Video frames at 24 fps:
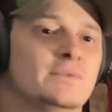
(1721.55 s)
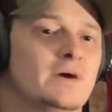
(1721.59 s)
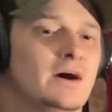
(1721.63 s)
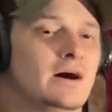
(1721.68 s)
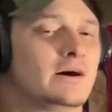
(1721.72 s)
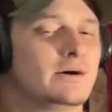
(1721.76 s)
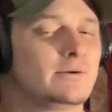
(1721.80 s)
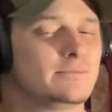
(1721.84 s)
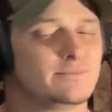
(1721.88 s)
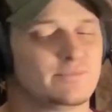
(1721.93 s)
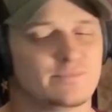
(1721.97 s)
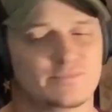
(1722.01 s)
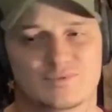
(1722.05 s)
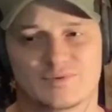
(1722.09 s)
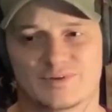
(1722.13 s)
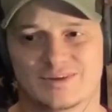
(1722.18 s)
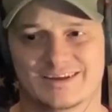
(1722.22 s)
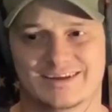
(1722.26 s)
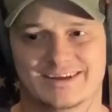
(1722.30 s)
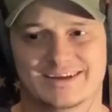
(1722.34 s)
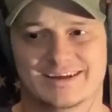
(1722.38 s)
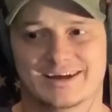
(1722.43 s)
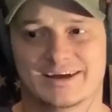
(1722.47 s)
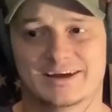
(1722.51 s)
I'm
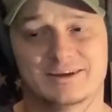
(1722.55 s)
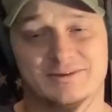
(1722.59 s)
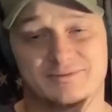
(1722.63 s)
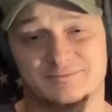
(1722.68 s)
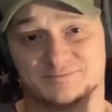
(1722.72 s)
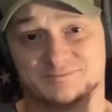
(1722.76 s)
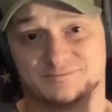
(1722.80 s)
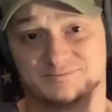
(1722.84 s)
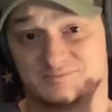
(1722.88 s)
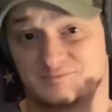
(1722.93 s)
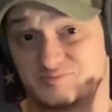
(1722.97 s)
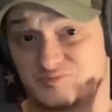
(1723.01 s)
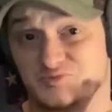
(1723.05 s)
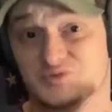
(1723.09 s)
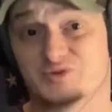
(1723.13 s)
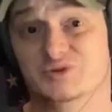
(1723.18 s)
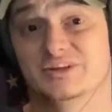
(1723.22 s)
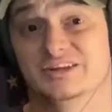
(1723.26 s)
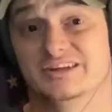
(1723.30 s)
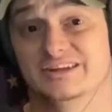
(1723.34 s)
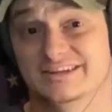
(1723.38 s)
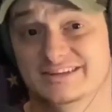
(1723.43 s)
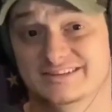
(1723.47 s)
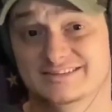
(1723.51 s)
I'm
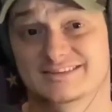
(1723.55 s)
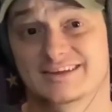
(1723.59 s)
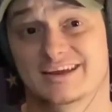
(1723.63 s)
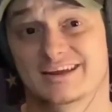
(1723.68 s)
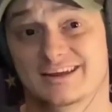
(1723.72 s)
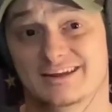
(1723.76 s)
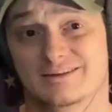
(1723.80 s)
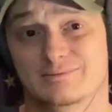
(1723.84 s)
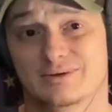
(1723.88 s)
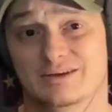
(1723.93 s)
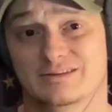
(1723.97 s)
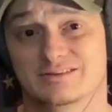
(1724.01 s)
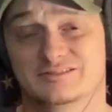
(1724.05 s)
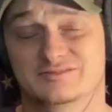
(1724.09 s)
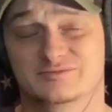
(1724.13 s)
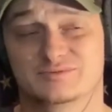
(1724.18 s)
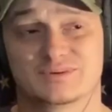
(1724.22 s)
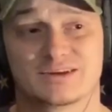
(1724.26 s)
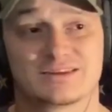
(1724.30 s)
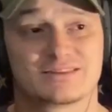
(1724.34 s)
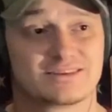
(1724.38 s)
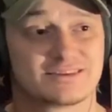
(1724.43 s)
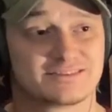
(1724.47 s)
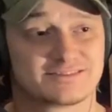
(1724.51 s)
really excited about this
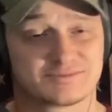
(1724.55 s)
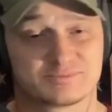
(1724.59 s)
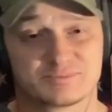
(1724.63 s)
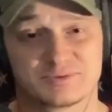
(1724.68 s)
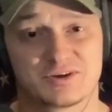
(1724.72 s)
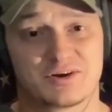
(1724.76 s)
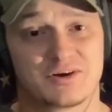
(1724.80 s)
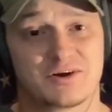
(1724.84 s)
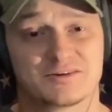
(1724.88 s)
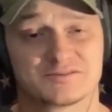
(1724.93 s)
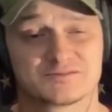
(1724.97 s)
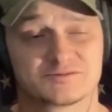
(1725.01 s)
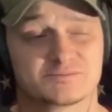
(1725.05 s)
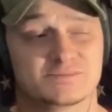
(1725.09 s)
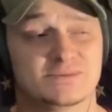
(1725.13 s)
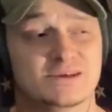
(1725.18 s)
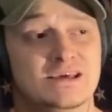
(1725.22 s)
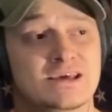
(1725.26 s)
one. I think it's going to be awesome.